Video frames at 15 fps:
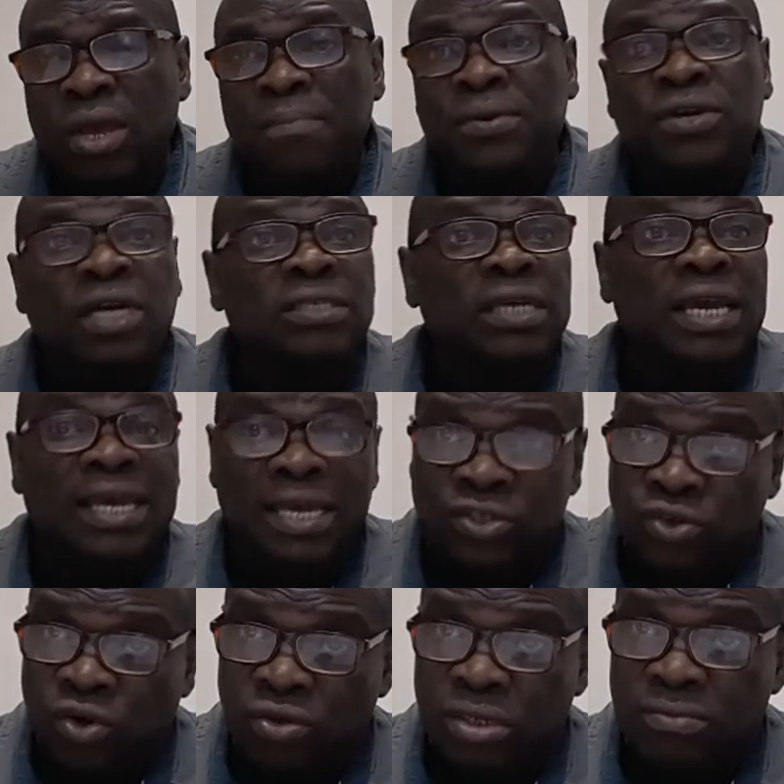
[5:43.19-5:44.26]
Because
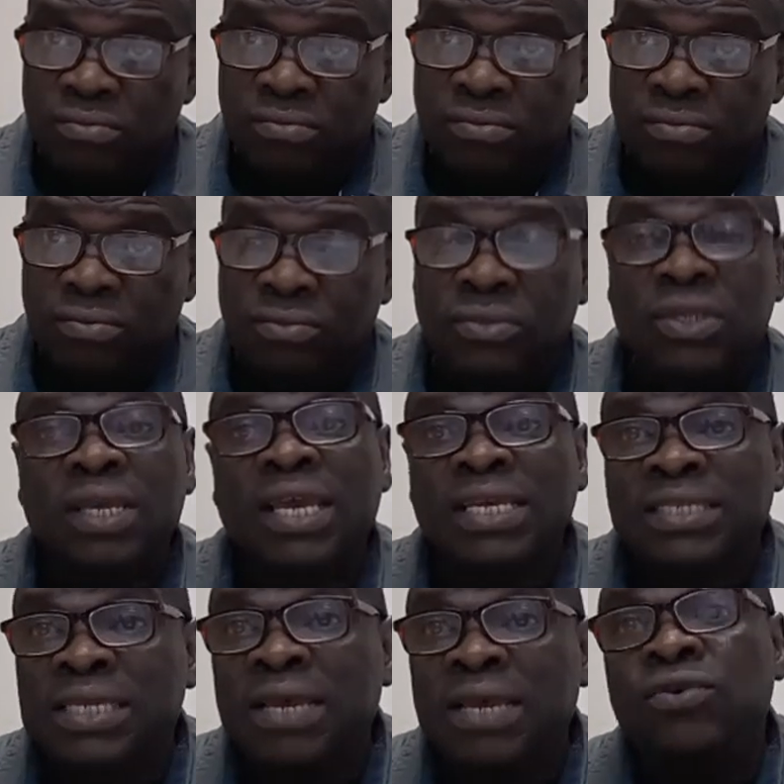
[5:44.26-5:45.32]
it's good.
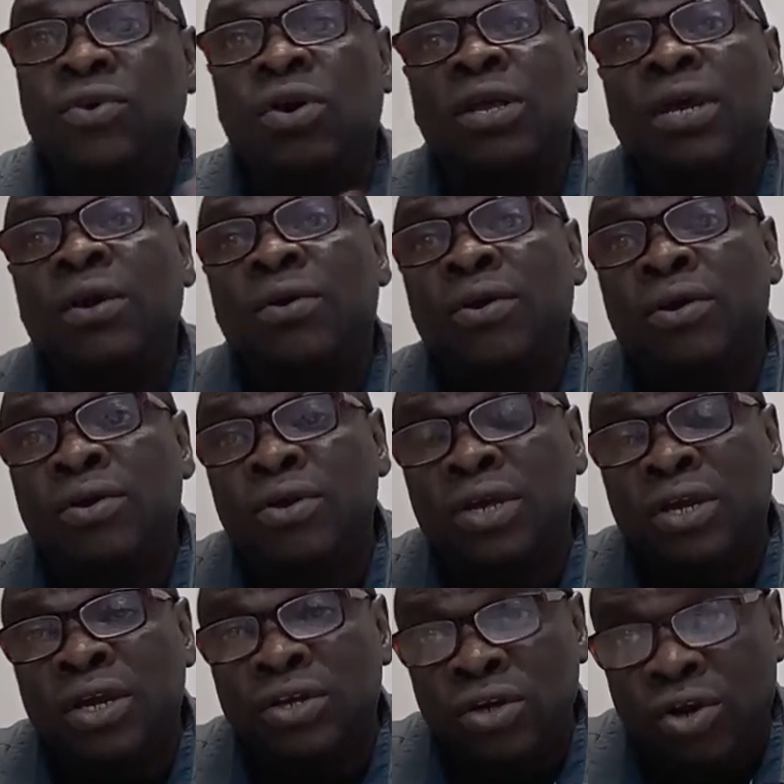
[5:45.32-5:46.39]
It saves you on
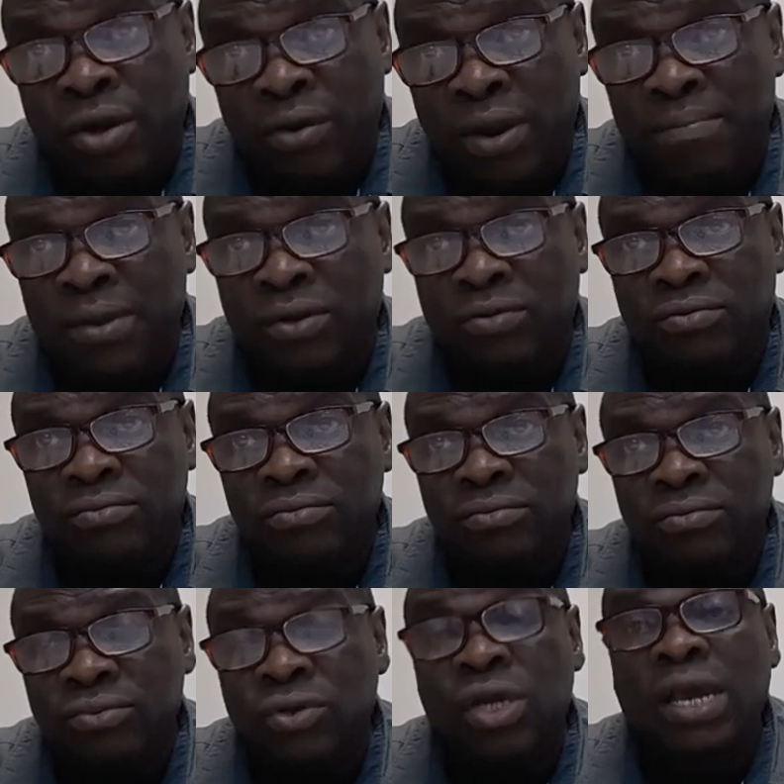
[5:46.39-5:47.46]
your current bill.
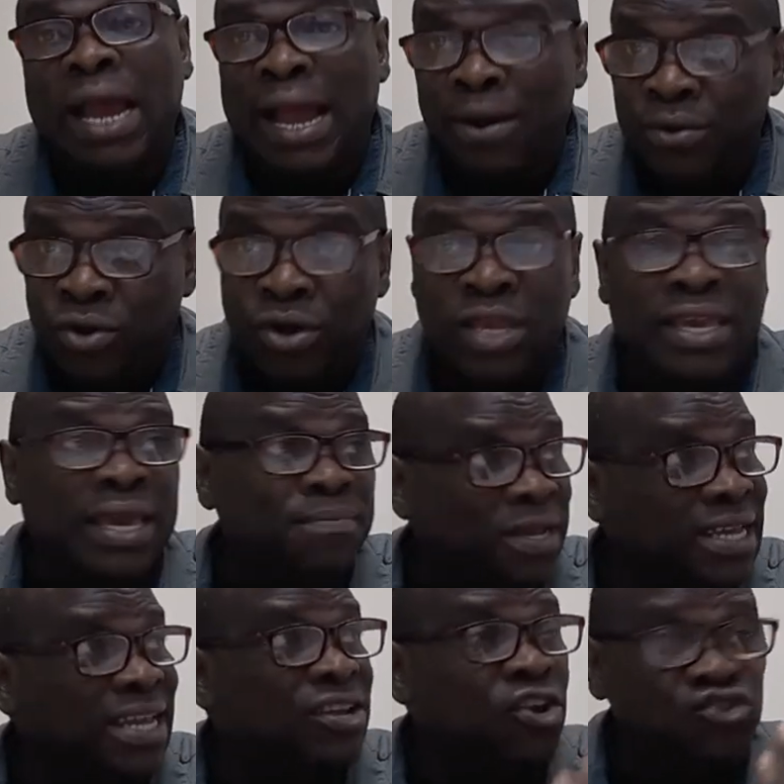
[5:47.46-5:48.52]
So I would call you get
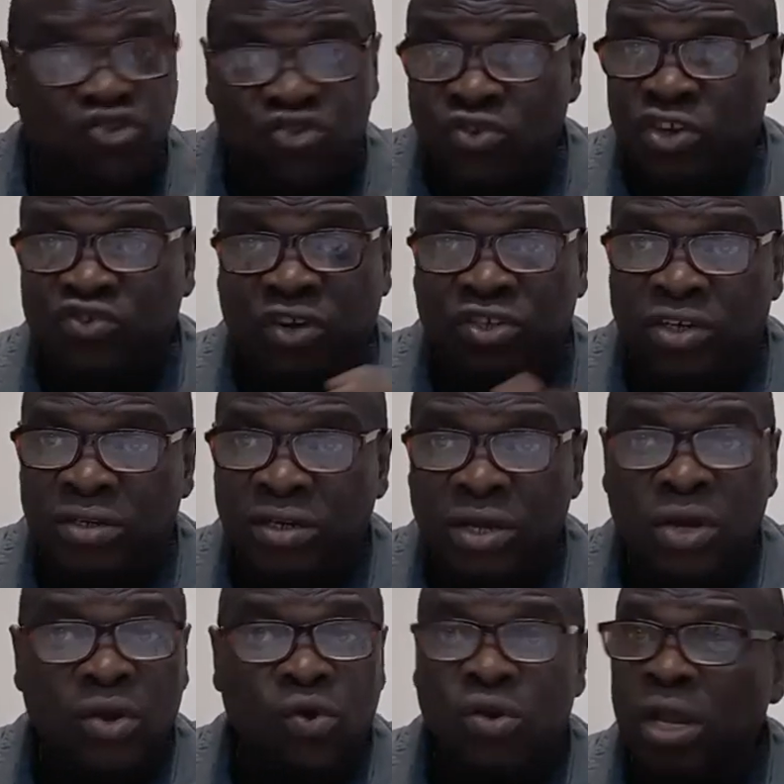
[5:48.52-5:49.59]
a new construction.
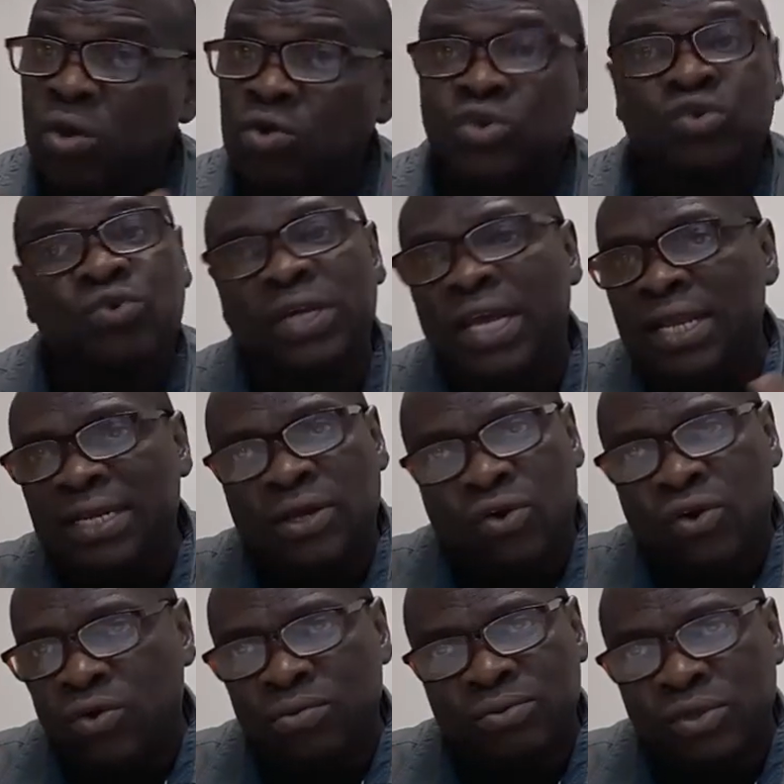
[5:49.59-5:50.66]
Older homes you won't get in the
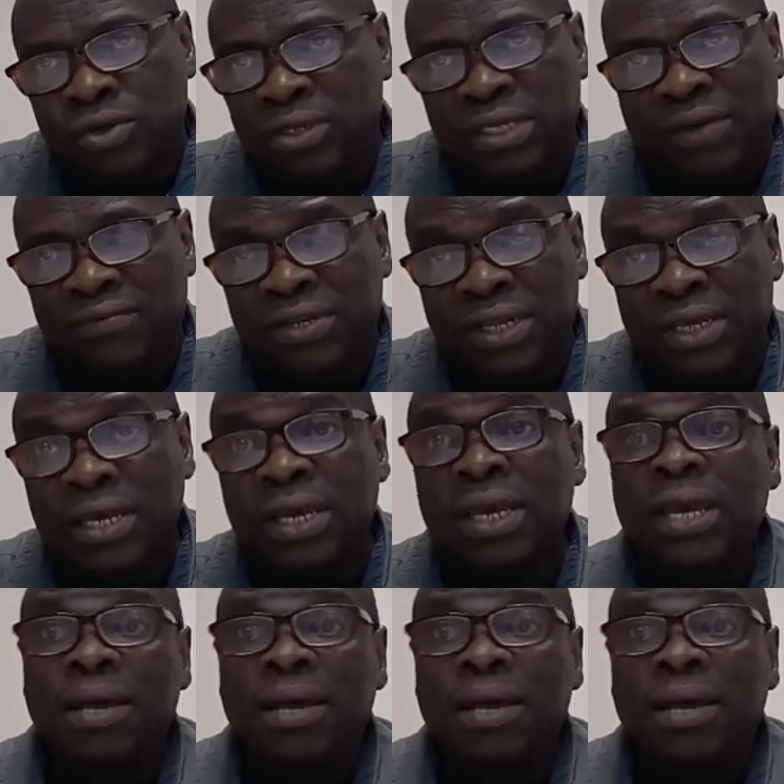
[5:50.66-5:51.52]
older home, no, definitely.